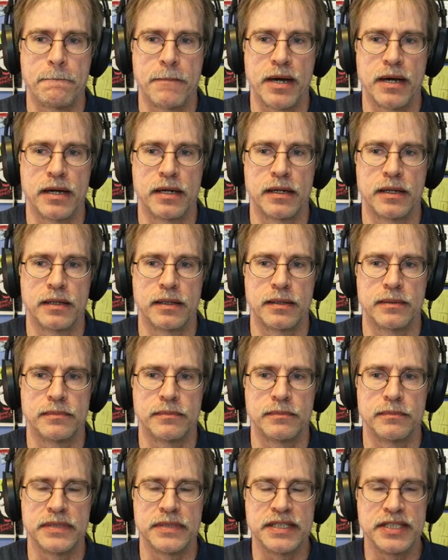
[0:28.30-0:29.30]

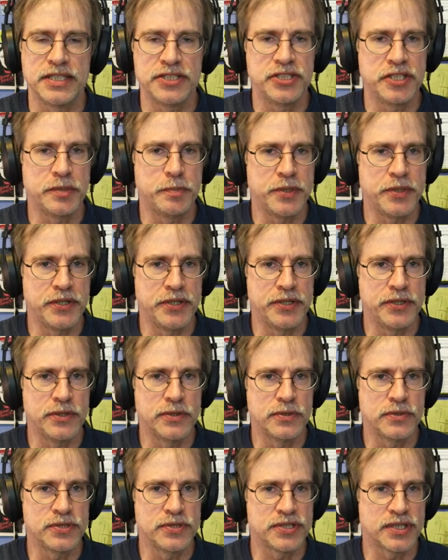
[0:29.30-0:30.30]
um,
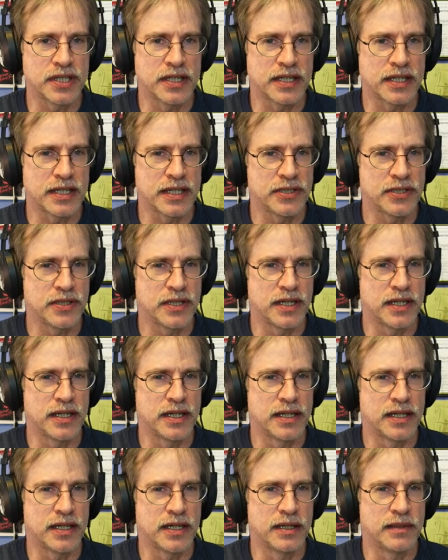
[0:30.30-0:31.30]
eGPUs
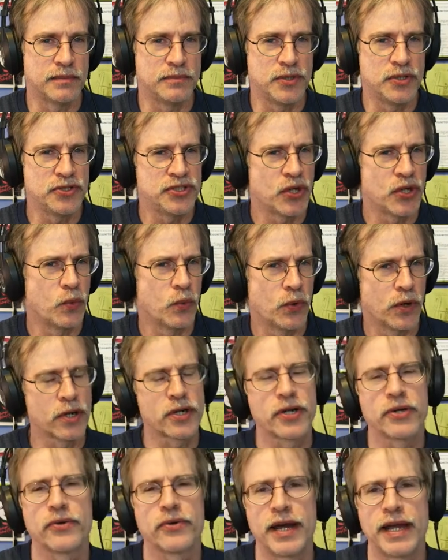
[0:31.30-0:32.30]
um, using
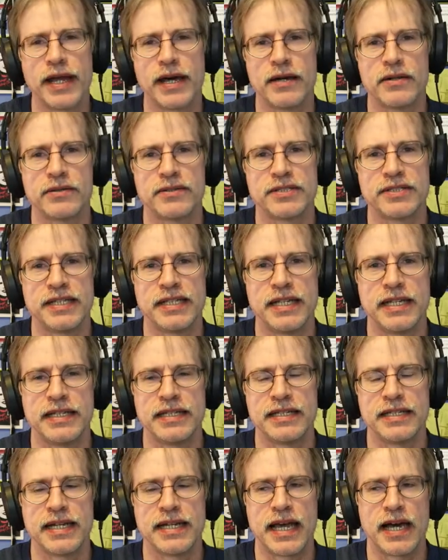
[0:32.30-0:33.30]
workarounds,
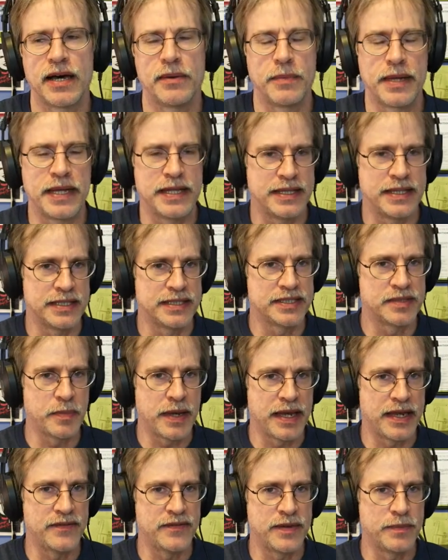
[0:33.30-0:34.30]
and now may this
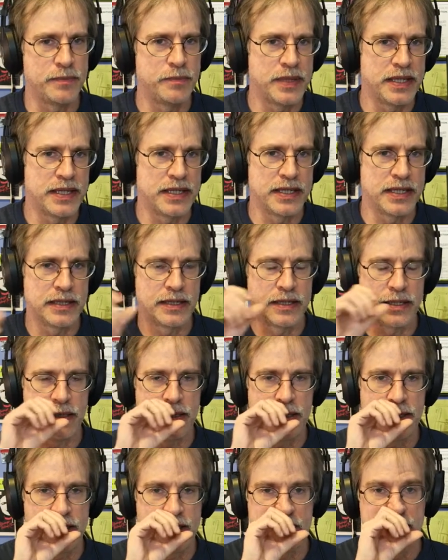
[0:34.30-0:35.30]
may even been
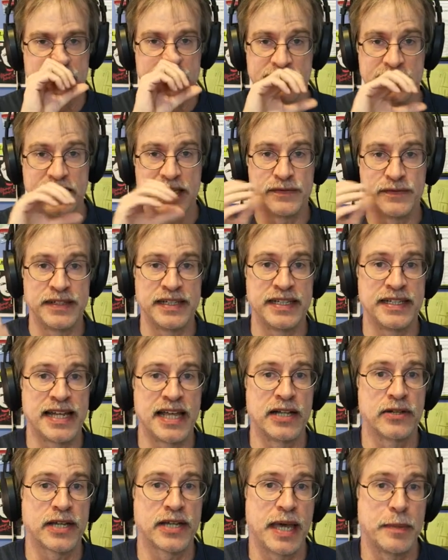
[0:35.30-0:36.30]
uh, even in
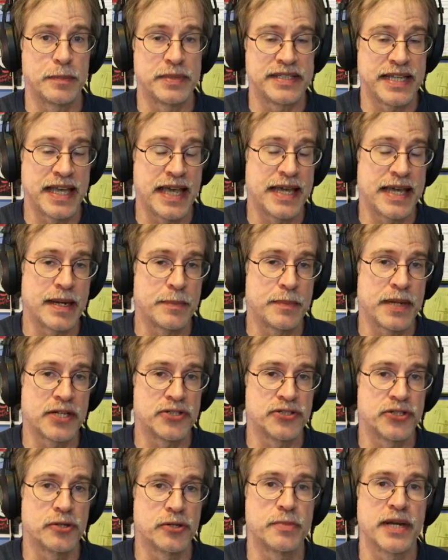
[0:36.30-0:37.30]
El Capitan, I'm not
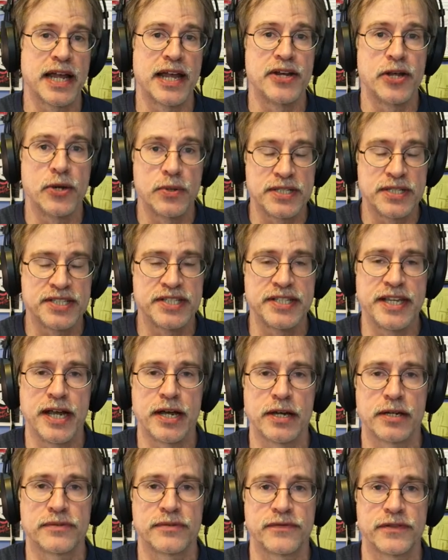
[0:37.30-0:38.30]
sure, but I know in
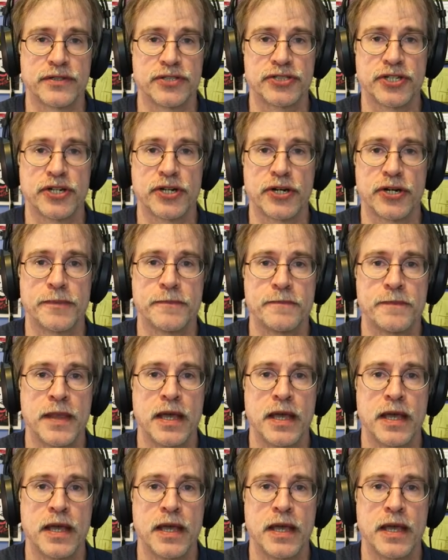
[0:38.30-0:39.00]
Sierra for sure